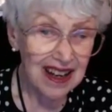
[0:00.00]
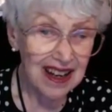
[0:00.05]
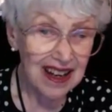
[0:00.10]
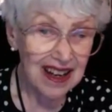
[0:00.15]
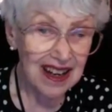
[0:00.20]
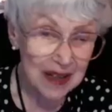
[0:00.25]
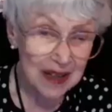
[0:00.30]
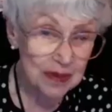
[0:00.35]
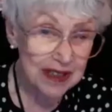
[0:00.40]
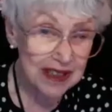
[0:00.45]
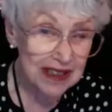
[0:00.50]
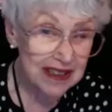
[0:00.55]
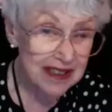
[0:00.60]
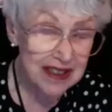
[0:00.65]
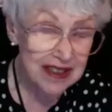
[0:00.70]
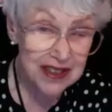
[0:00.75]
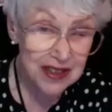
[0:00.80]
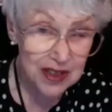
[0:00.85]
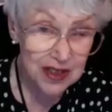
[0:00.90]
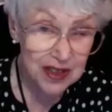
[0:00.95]

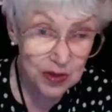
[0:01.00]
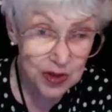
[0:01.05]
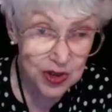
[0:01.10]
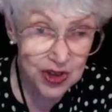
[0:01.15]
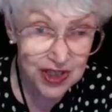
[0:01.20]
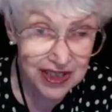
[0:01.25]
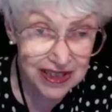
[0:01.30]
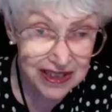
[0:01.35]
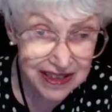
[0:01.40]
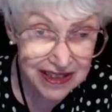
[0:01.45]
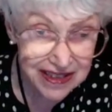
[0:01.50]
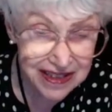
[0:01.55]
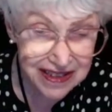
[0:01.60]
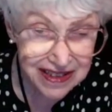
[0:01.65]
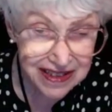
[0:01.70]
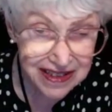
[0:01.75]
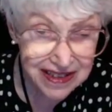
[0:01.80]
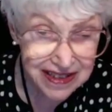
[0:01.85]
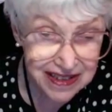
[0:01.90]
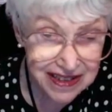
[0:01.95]
capitalist, socialist,